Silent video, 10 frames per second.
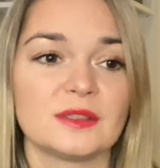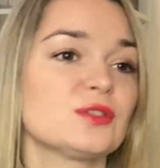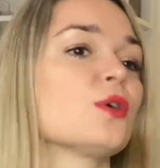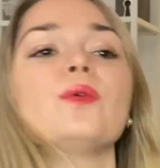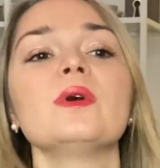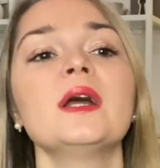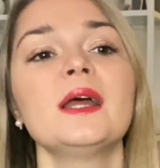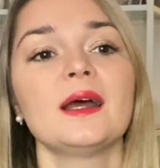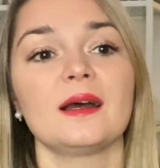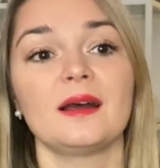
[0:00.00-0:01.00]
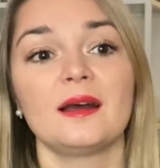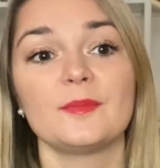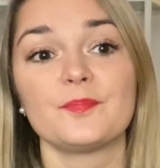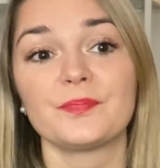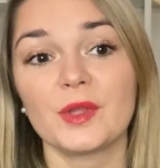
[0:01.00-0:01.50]
So
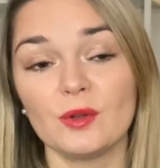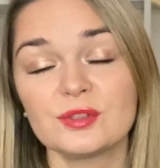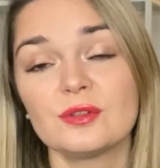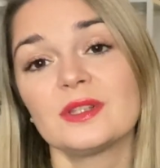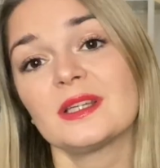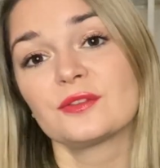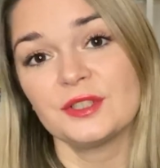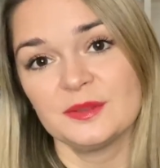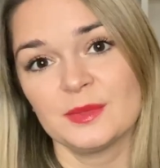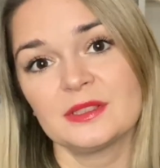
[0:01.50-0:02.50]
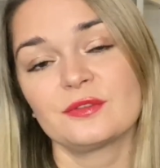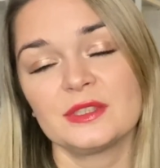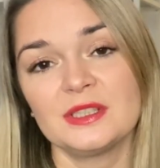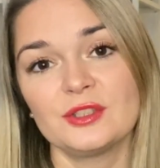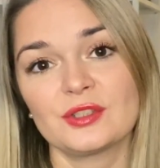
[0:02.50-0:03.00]
also the Christmas
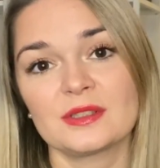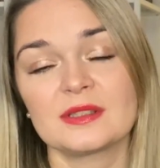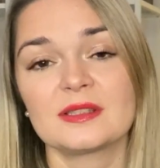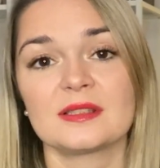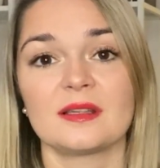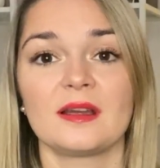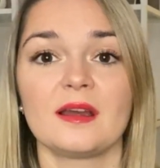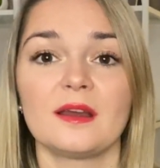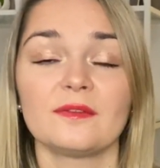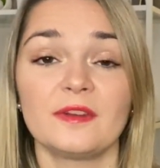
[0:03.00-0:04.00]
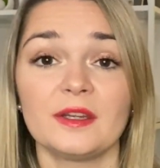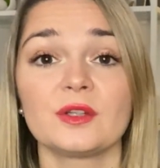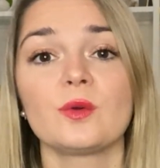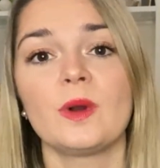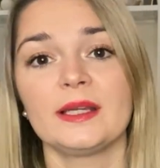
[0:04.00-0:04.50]
traditions
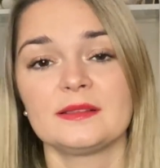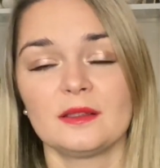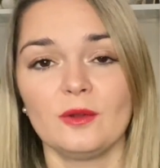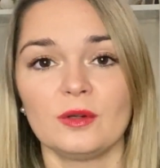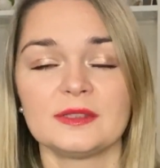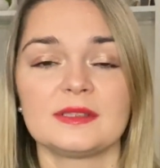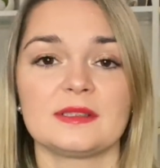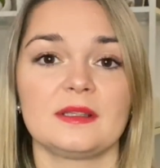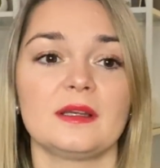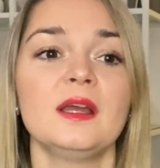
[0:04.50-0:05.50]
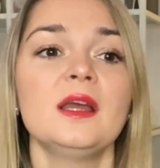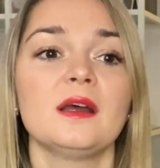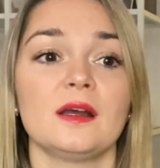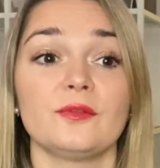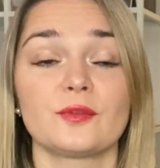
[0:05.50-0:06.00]
vary quite a lot
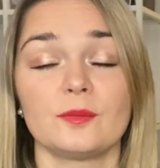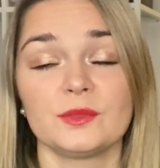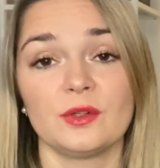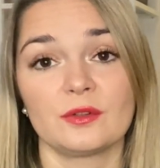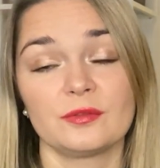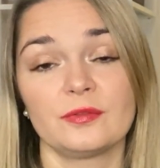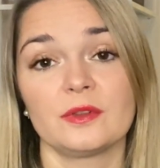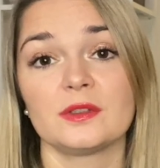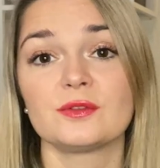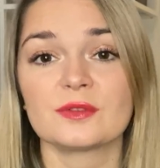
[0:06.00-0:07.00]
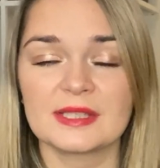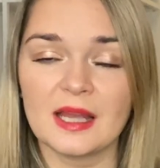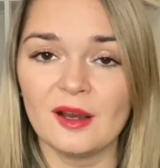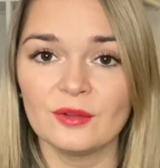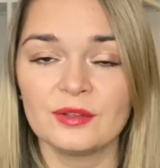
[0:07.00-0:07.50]
from north to
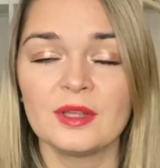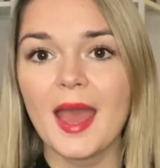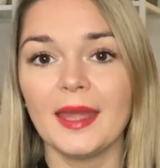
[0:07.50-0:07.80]
south.